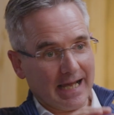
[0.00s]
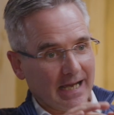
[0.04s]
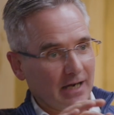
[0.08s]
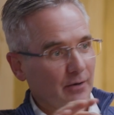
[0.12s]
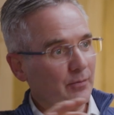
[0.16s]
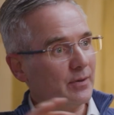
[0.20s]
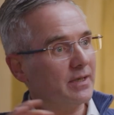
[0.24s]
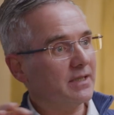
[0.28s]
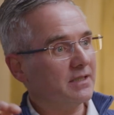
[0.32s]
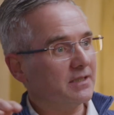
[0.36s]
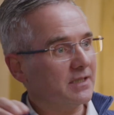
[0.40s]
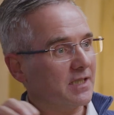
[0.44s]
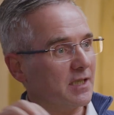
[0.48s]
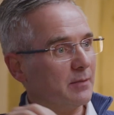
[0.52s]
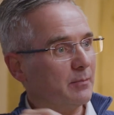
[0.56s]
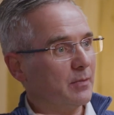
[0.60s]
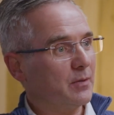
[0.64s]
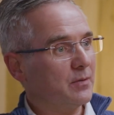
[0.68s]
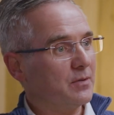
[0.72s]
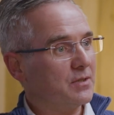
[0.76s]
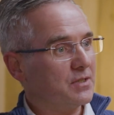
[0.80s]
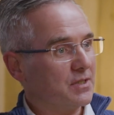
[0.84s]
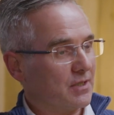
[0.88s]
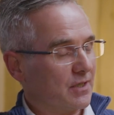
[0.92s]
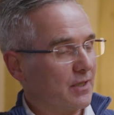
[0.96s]
out in the
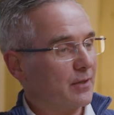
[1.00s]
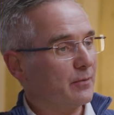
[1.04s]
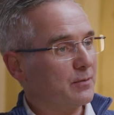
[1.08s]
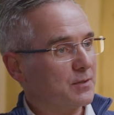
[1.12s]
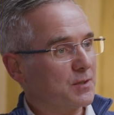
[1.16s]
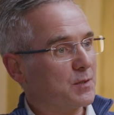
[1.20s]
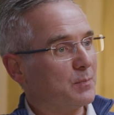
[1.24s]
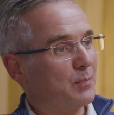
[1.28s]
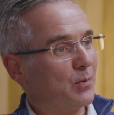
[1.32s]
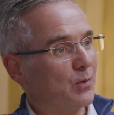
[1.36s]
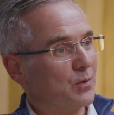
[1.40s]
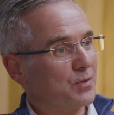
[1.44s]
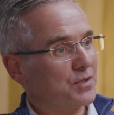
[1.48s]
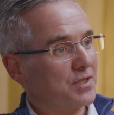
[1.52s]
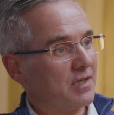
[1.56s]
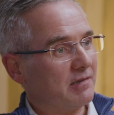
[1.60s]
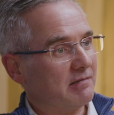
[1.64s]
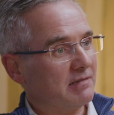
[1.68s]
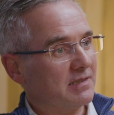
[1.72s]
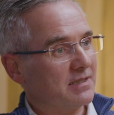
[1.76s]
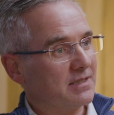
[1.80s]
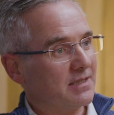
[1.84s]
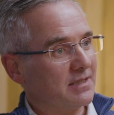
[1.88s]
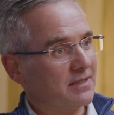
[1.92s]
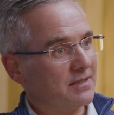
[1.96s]
community and go and support
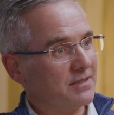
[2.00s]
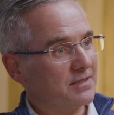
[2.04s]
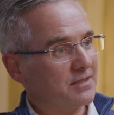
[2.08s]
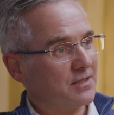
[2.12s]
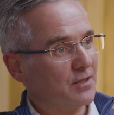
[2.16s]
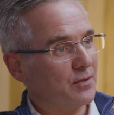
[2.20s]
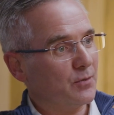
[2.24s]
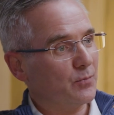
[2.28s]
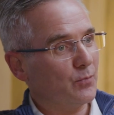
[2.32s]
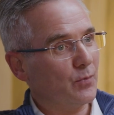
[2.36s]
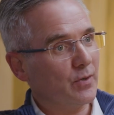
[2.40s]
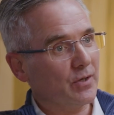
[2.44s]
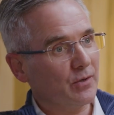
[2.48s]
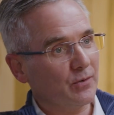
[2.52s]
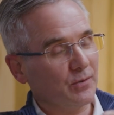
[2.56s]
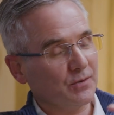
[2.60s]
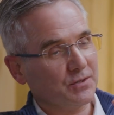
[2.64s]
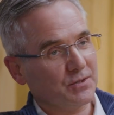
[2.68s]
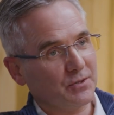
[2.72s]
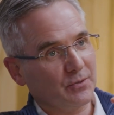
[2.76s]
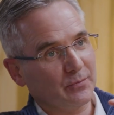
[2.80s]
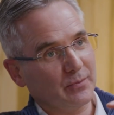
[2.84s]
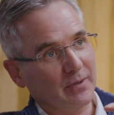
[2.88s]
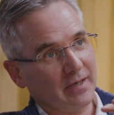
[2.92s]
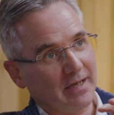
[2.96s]
charities. So we
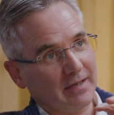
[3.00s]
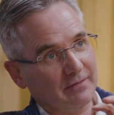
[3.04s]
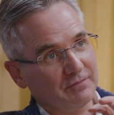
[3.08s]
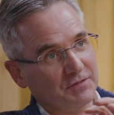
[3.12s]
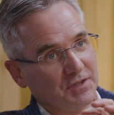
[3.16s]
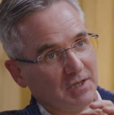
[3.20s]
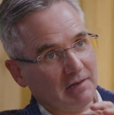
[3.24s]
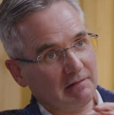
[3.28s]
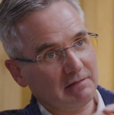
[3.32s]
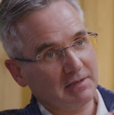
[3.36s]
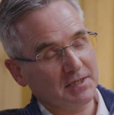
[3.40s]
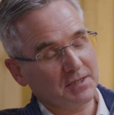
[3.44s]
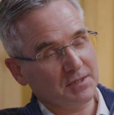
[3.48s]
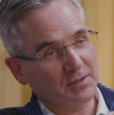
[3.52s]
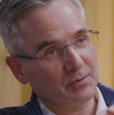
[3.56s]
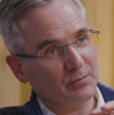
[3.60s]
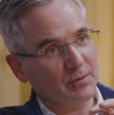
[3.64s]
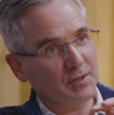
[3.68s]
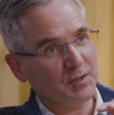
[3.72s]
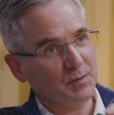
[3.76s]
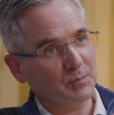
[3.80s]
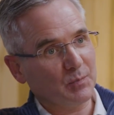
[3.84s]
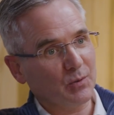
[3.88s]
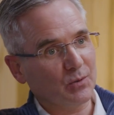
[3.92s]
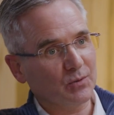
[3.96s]
also have charities that
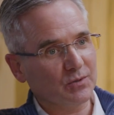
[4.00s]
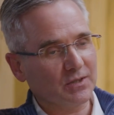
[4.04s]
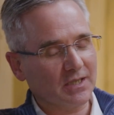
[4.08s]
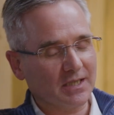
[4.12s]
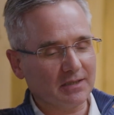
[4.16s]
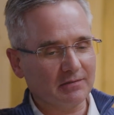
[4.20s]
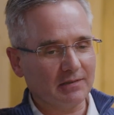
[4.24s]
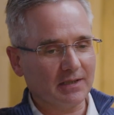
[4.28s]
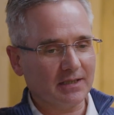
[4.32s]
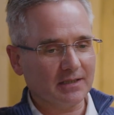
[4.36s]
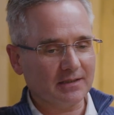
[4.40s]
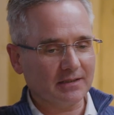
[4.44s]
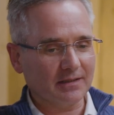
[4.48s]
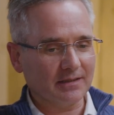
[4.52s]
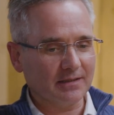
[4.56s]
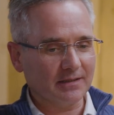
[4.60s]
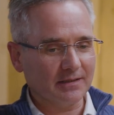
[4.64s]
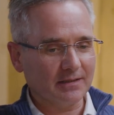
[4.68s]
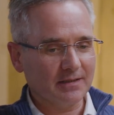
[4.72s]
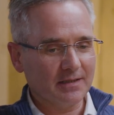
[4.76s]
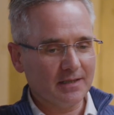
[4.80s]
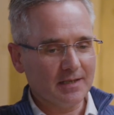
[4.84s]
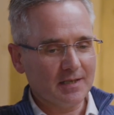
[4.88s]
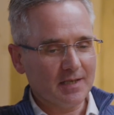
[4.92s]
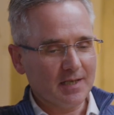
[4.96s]
we support
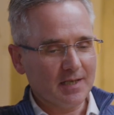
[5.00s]
directly,